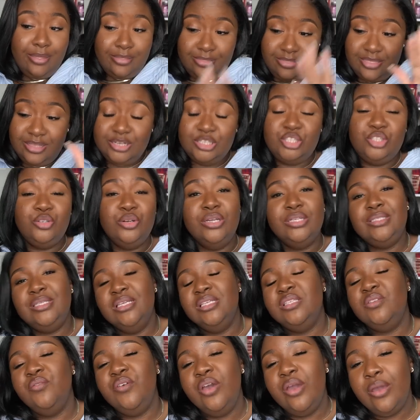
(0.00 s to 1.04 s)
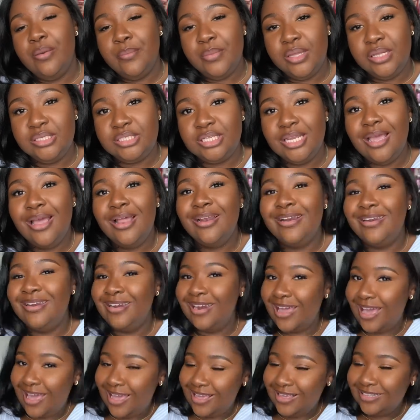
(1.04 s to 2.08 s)
this dress is very much
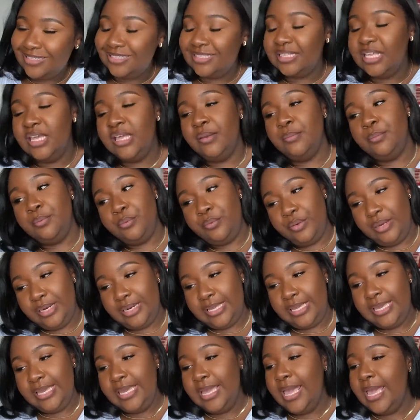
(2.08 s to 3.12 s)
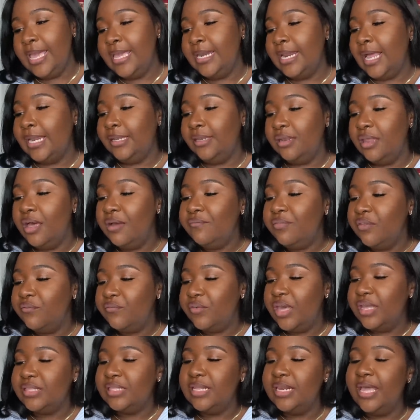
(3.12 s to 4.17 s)
nice and pretty, and I love the
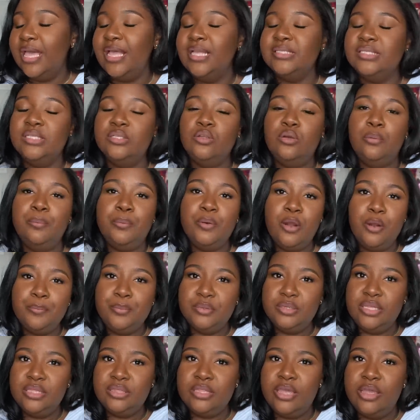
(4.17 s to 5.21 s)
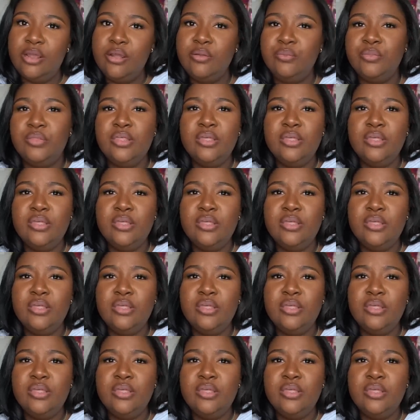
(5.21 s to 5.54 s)
fact that it has a little purple in there.